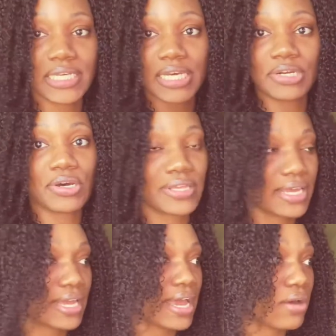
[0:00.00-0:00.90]
and all that
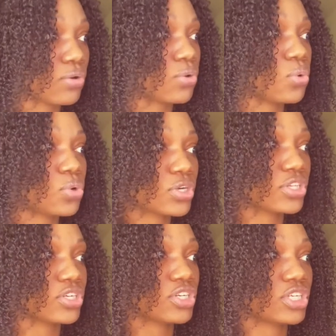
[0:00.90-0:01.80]
out, or they're
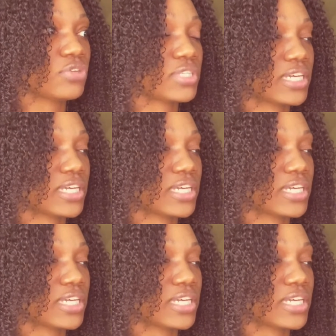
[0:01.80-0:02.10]
going to use a